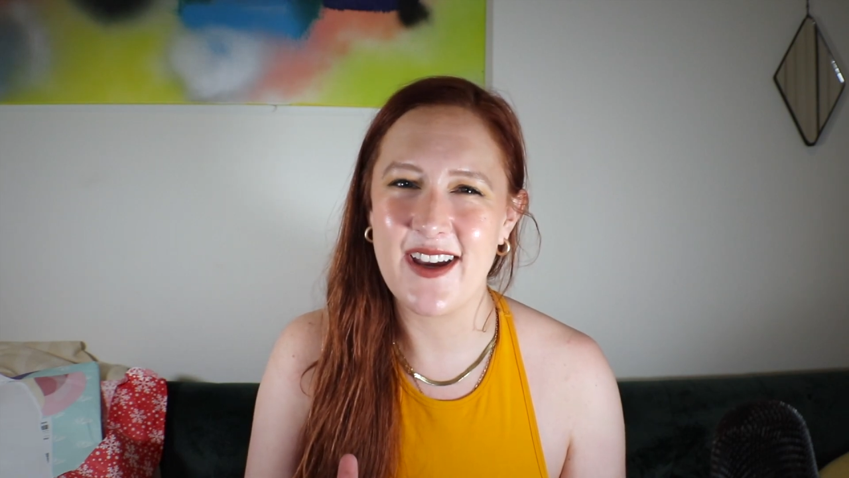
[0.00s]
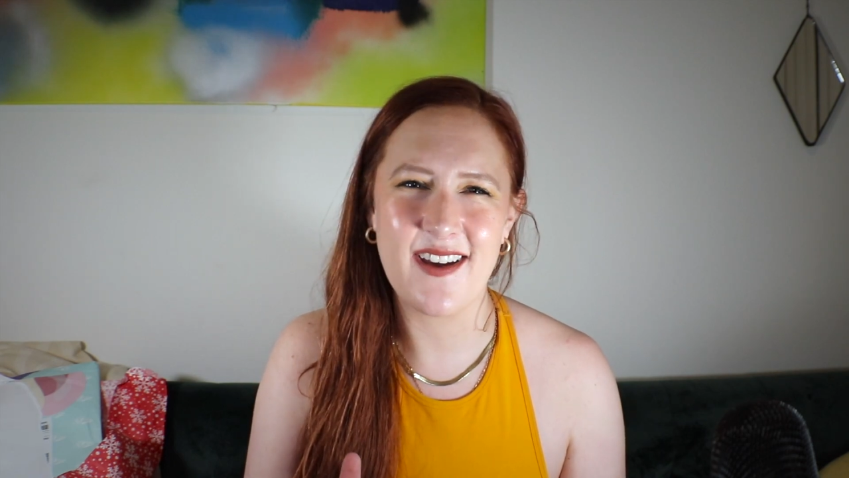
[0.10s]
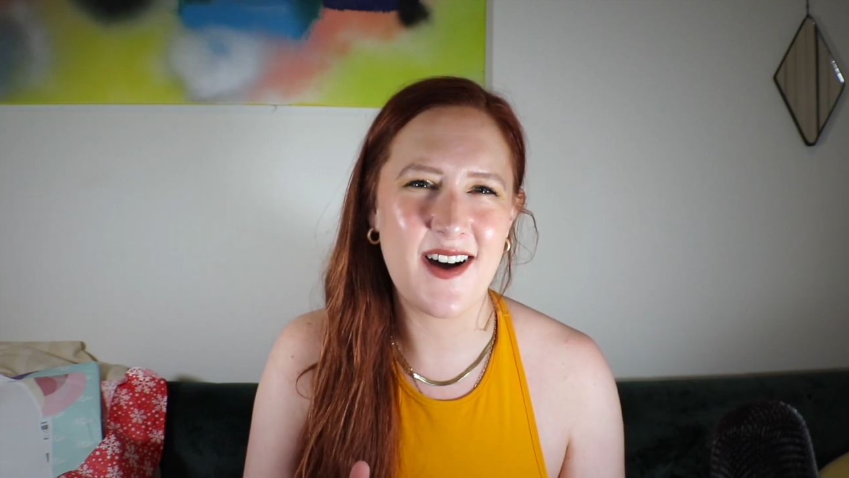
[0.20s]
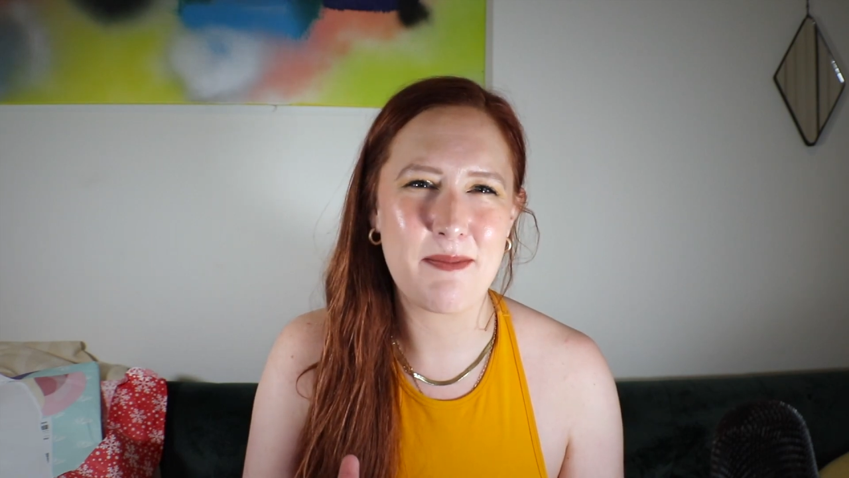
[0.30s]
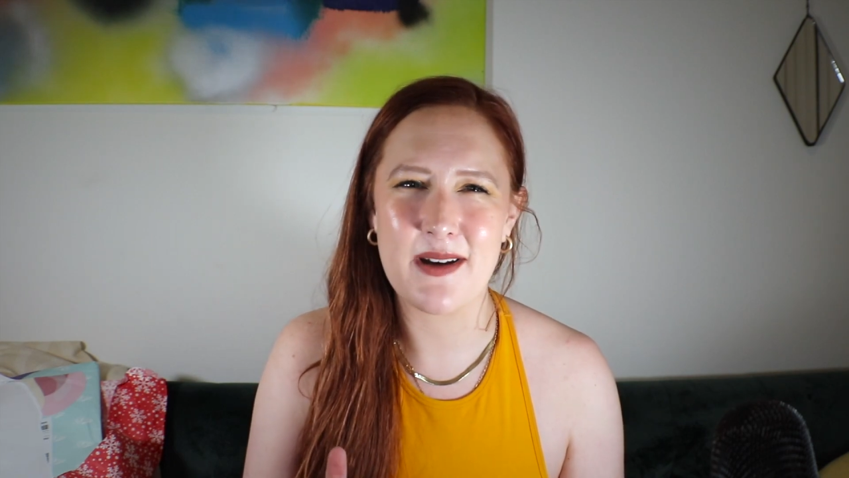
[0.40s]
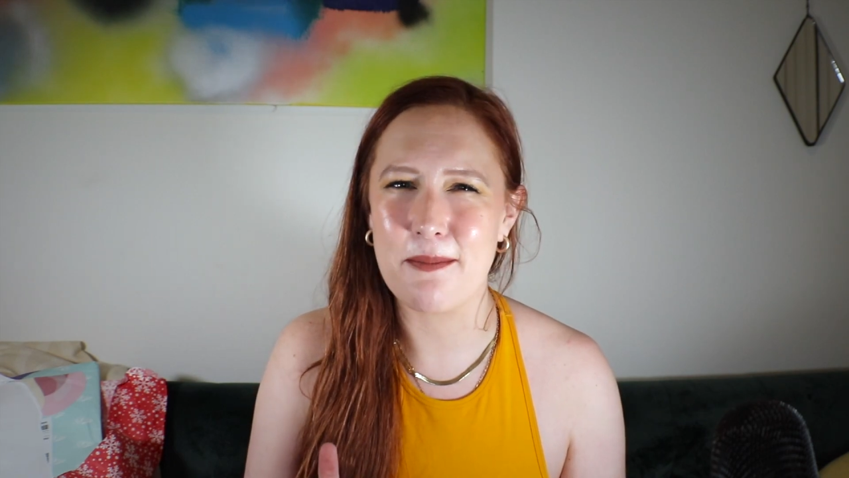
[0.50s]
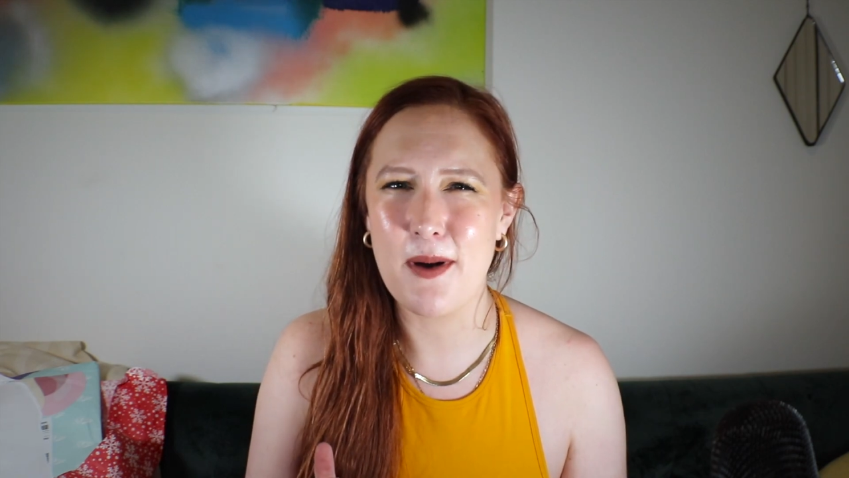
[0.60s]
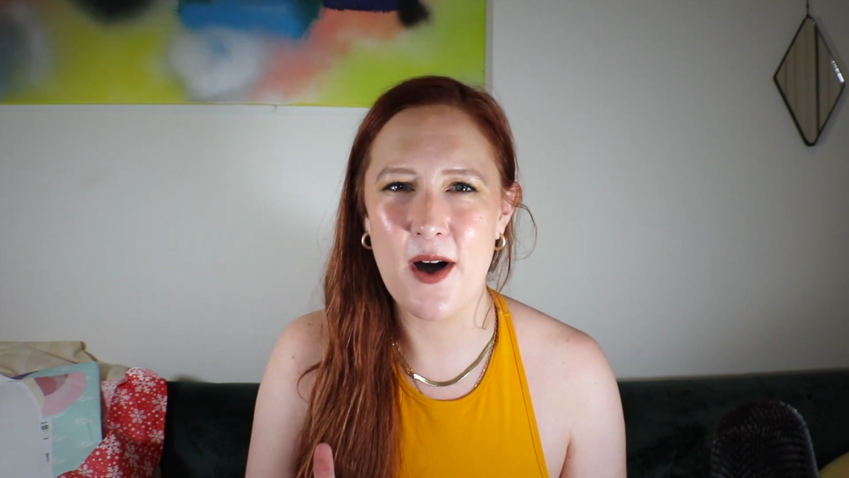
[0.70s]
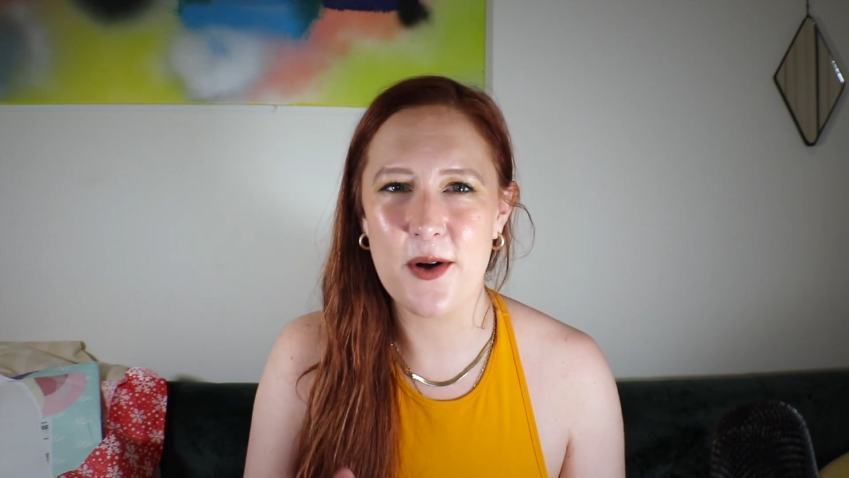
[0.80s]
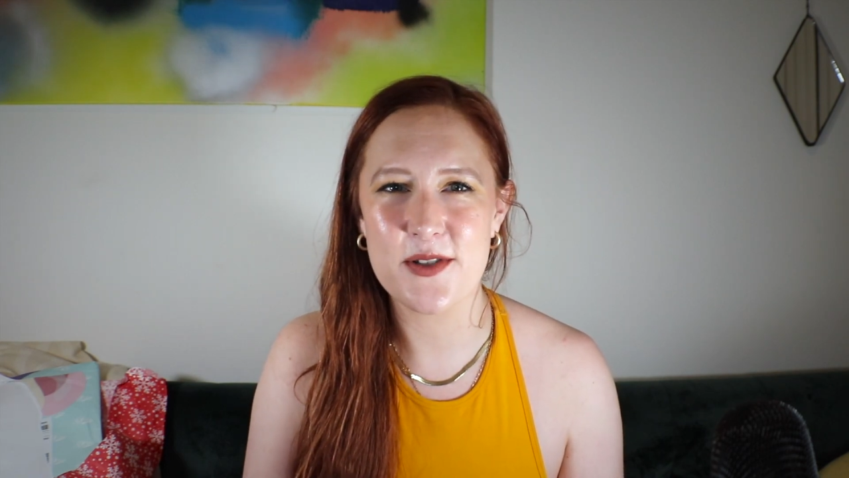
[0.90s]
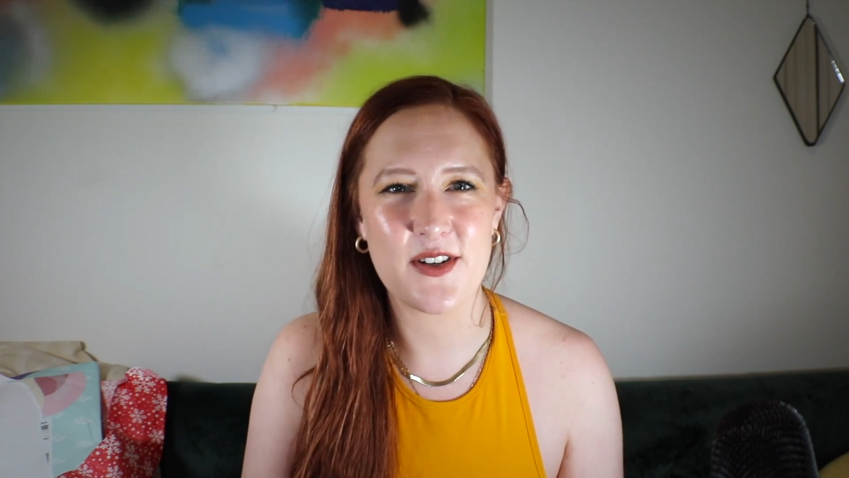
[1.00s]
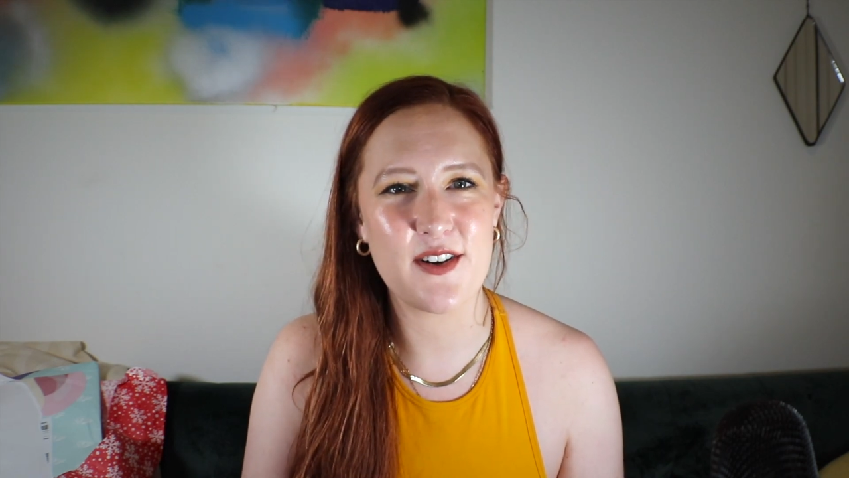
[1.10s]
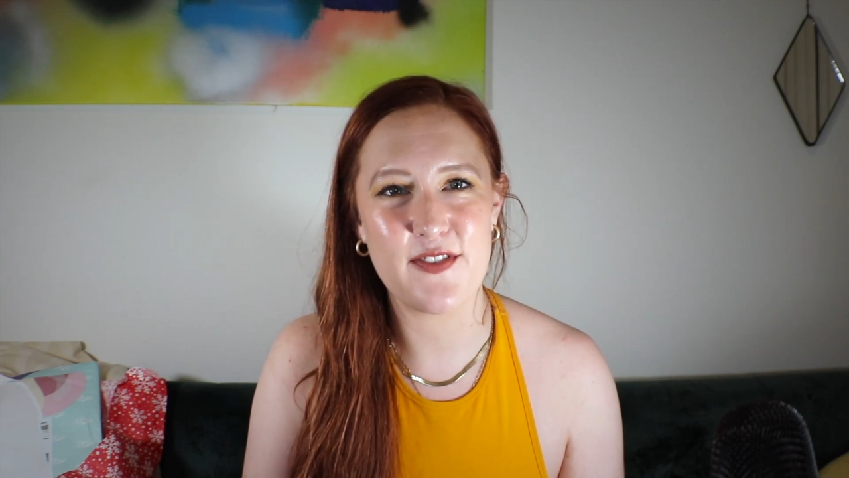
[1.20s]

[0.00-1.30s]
it up in a post or